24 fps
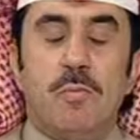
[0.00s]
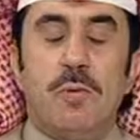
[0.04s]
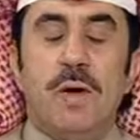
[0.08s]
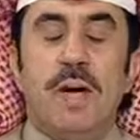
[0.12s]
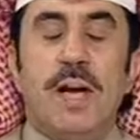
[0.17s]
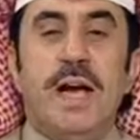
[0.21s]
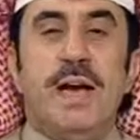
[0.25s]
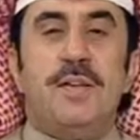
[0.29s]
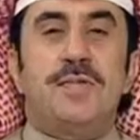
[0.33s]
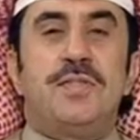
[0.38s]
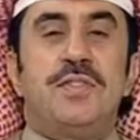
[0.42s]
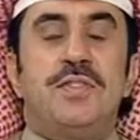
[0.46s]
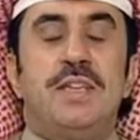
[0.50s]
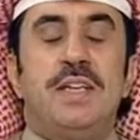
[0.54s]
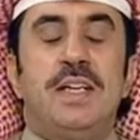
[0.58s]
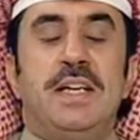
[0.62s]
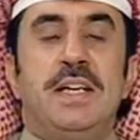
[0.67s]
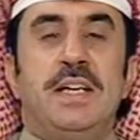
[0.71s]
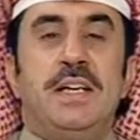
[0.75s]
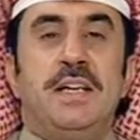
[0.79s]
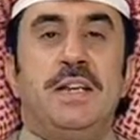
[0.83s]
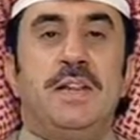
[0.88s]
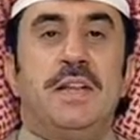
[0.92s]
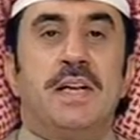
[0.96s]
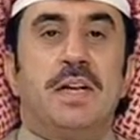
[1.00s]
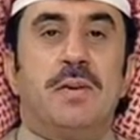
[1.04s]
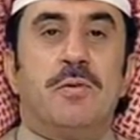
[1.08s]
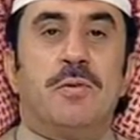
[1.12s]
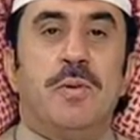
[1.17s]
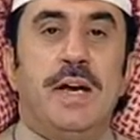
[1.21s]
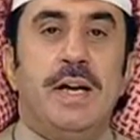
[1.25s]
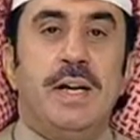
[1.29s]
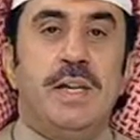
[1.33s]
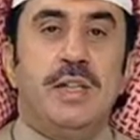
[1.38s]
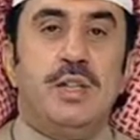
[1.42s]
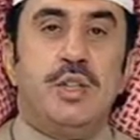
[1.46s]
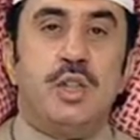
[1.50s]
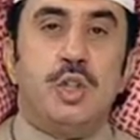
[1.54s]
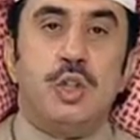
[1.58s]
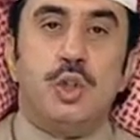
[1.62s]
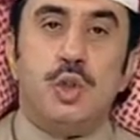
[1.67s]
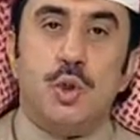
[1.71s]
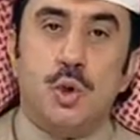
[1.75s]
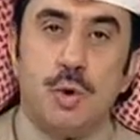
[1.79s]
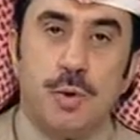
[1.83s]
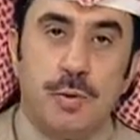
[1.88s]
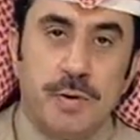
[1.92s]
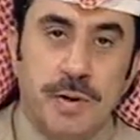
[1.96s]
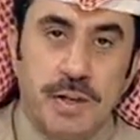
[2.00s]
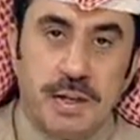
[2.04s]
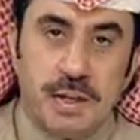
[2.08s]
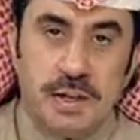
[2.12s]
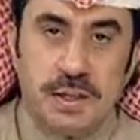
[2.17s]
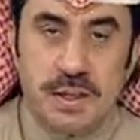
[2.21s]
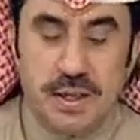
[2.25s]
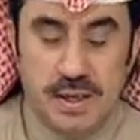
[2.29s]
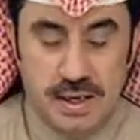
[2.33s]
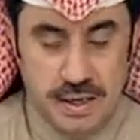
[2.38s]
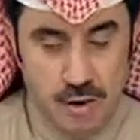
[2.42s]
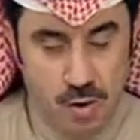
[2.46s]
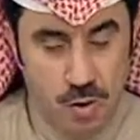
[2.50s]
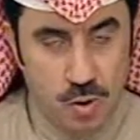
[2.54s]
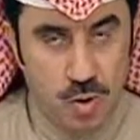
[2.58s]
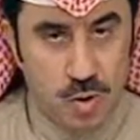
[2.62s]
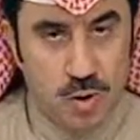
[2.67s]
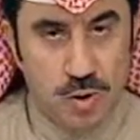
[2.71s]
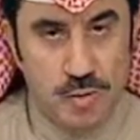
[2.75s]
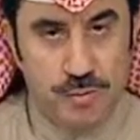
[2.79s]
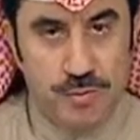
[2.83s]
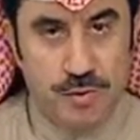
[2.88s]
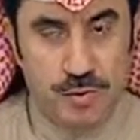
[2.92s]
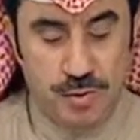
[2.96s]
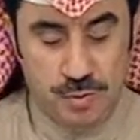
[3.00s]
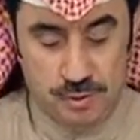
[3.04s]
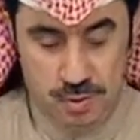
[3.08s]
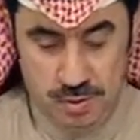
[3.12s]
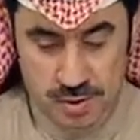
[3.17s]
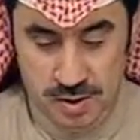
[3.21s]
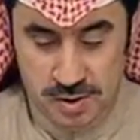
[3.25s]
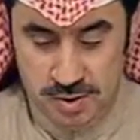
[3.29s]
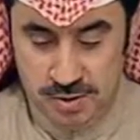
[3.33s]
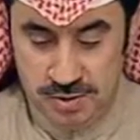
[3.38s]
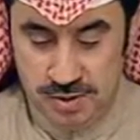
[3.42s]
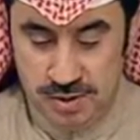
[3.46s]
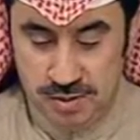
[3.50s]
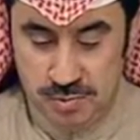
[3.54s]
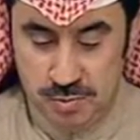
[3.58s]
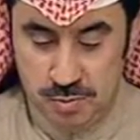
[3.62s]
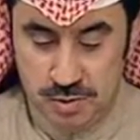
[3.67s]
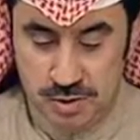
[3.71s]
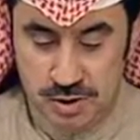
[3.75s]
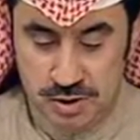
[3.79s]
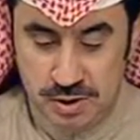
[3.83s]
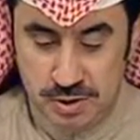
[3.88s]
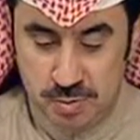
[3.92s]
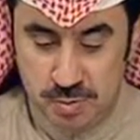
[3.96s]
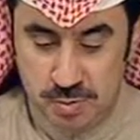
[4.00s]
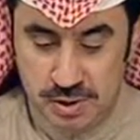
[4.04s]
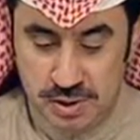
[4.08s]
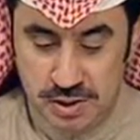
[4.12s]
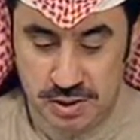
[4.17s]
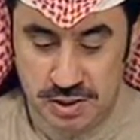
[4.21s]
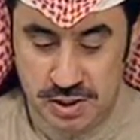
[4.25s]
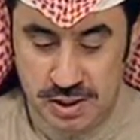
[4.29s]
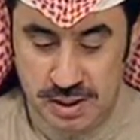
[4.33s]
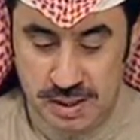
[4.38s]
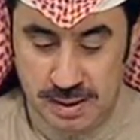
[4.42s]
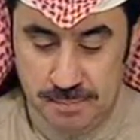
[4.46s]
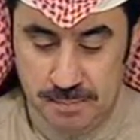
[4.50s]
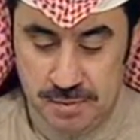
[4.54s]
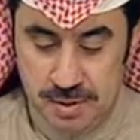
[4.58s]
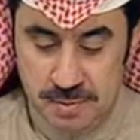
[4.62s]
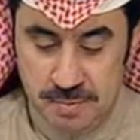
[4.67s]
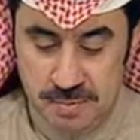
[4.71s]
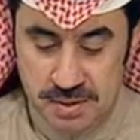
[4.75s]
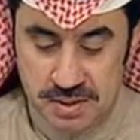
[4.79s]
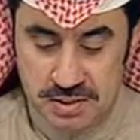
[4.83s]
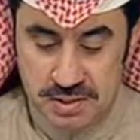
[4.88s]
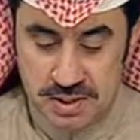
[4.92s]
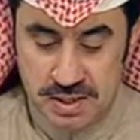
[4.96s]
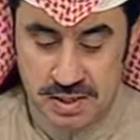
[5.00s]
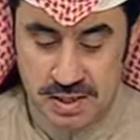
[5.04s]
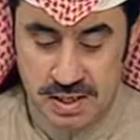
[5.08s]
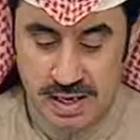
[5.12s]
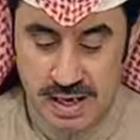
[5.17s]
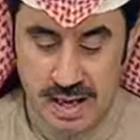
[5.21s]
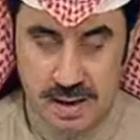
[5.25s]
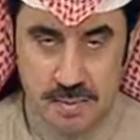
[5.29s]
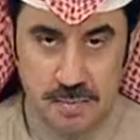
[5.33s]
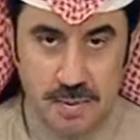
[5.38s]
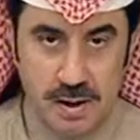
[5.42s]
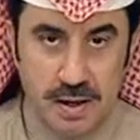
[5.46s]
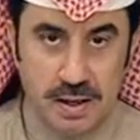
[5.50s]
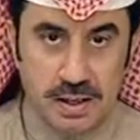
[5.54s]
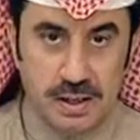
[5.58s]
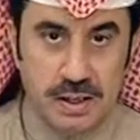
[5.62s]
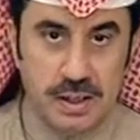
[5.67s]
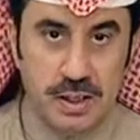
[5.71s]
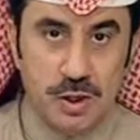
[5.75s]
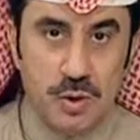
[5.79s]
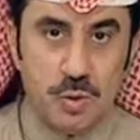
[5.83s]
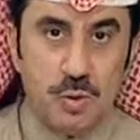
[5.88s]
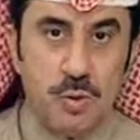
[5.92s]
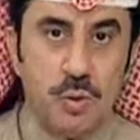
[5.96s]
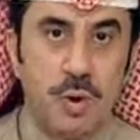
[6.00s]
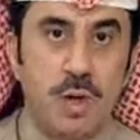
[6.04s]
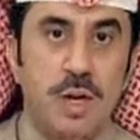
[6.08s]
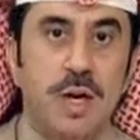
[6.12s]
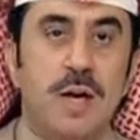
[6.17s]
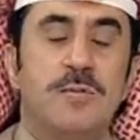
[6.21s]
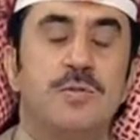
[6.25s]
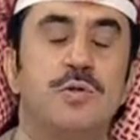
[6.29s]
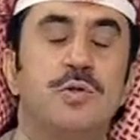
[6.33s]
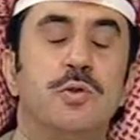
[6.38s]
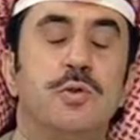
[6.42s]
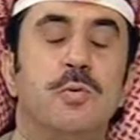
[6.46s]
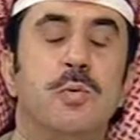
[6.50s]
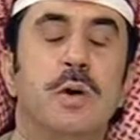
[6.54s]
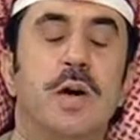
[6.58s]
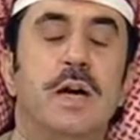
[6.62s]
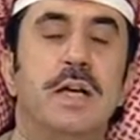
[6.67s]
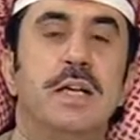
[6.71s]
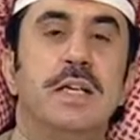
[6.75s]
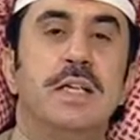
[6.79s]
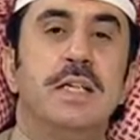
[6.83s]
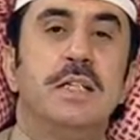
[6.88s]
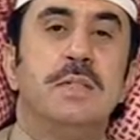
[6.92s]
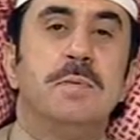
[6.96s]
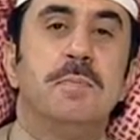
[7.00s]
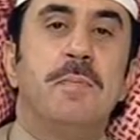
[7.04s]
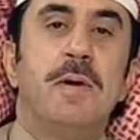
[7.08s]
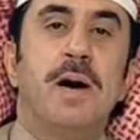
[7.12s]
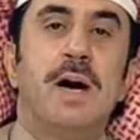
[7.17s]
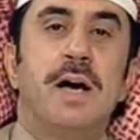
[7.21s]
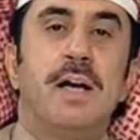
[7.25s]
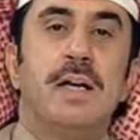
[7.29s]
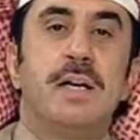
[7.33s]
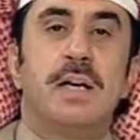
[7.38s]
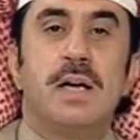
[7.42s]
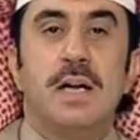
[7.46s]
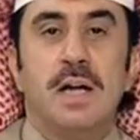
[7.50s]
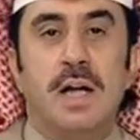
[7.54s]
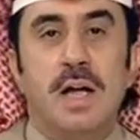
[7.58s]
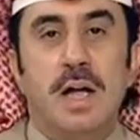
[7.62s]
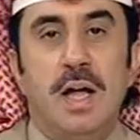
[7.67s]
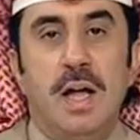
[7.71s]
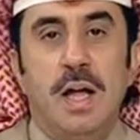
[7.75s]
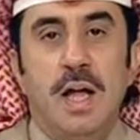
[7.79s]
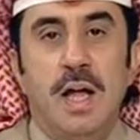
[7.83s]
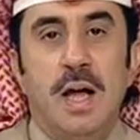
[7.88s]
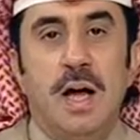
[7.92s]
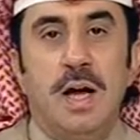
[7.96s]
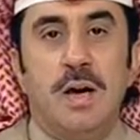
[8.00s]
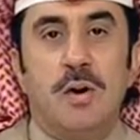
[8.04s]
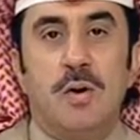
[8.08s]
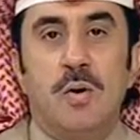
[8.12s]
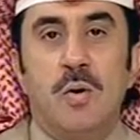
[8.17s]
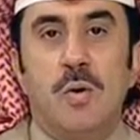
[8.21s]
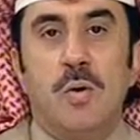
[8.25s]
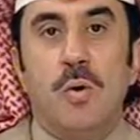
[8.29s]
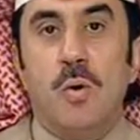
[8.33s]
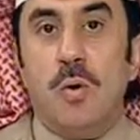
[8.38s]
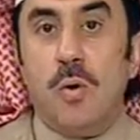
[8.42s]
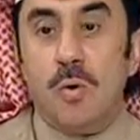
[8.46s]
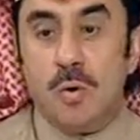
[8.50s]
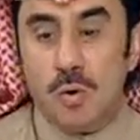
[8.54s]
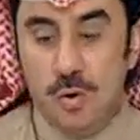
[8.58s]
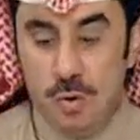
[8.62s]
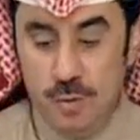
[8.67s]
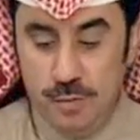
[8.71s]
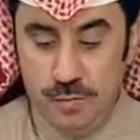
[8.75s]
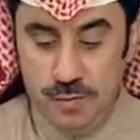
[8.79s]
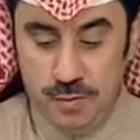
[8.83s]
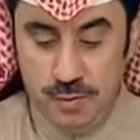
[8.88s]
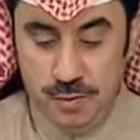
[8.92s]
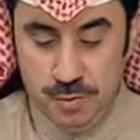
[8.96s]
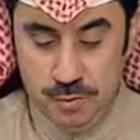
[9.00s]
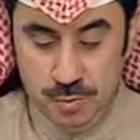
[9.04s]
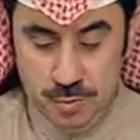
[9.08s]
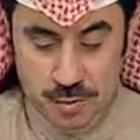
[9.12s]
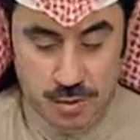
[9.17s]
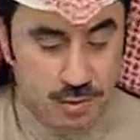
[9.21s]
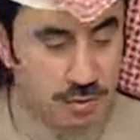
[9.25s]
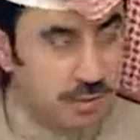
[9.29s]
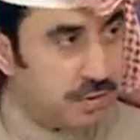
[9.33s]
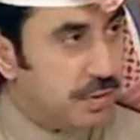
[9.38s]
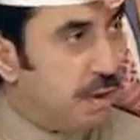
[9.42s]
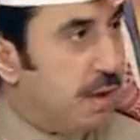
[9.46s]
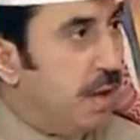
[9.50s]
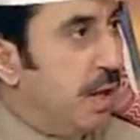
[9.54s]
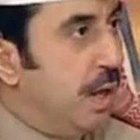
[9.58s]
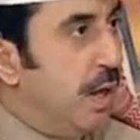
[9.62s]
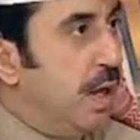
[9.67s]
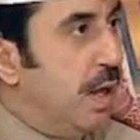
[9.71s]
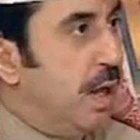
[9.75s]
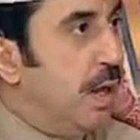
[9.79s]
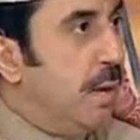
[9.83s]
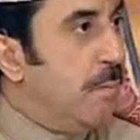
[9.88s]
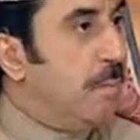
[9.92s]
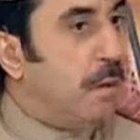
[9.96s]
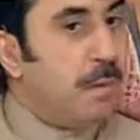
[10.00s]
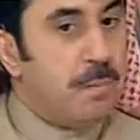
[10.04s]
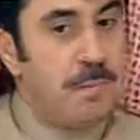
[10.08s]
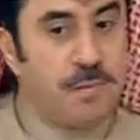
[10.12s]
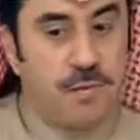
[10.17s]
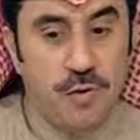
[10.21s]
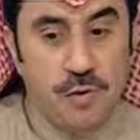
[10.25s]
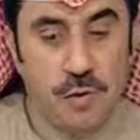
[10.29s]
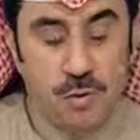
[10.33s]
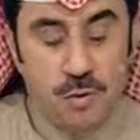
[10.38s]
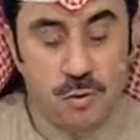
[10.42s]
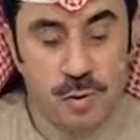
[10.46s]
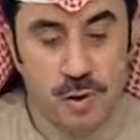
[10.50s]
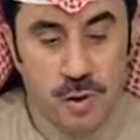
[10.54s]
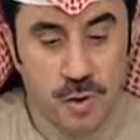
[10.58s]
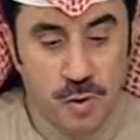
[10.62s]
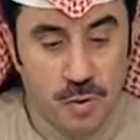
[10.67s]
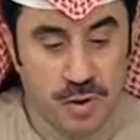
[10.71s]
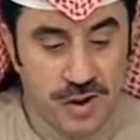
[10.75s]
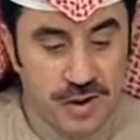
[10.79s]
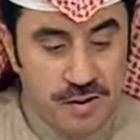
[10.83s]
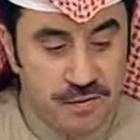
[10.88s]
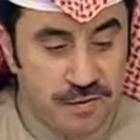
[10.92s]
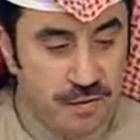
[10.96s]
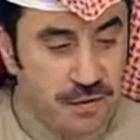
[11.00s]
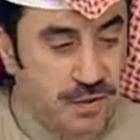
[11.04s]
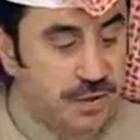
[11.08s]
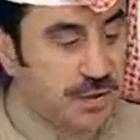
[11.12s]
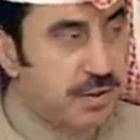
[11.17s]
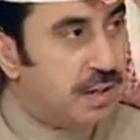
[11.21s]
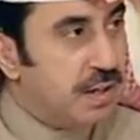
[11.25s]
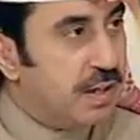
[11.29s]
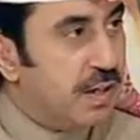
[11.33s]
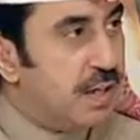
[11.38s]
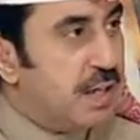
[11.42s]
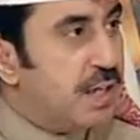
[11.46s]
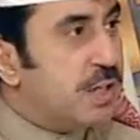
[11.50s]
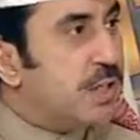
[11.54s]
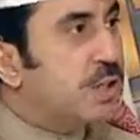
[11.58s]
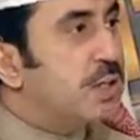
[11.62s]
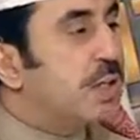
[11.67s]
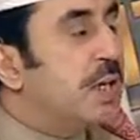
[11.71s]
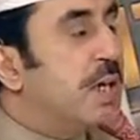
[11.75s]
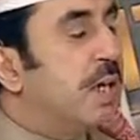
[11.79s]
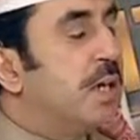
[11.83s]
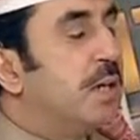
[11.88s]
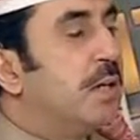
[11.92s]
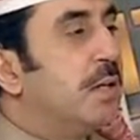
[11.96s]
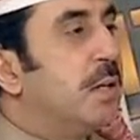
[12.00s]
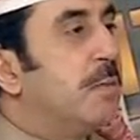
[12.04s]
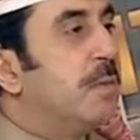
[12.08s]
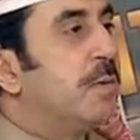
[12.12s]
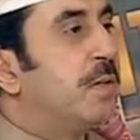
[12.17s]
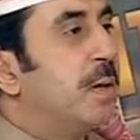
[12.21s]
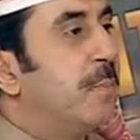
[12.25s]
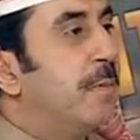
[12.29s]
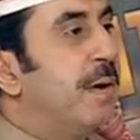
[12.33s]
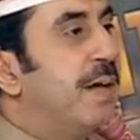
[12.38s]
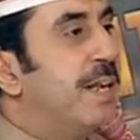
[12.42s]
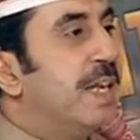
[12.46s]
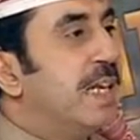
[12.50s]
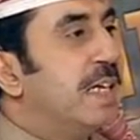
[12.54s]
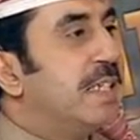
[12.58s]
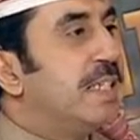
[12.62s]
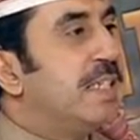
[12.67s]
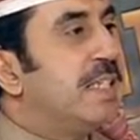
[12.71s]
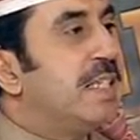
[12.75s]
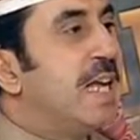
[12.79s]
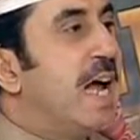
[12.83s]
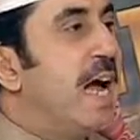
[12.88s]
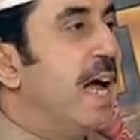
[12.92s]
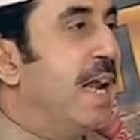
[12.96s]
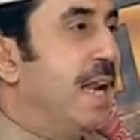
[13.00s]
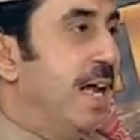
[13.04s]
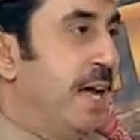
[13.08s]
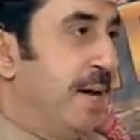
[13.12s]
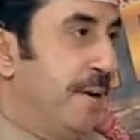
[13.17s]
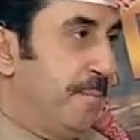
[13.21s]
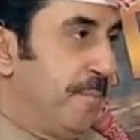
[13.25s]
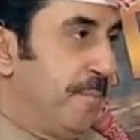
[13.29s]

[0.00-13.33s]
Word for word: we have seen the great touring all over the world, and we're still with Asir Abdel Mohsen Al Baghli, who loves to ride his bike and go all over the world. But before we go any further, let us talk a little bit about Astana